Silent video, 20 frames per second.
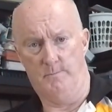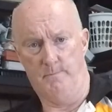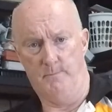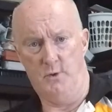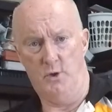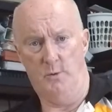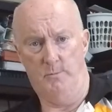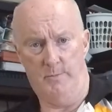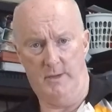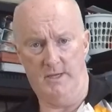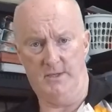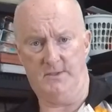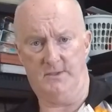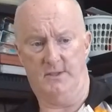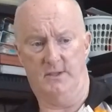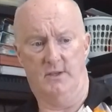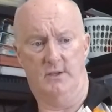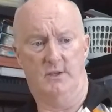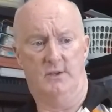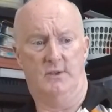new
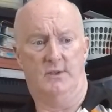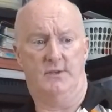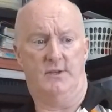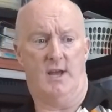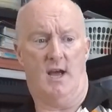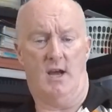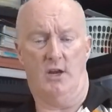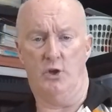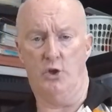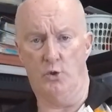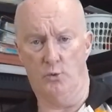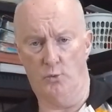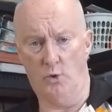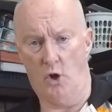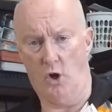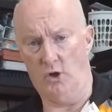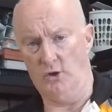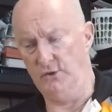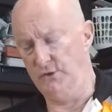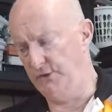pistons, new
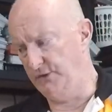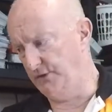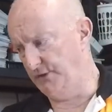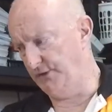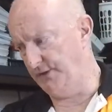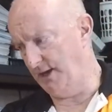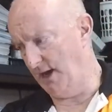rods,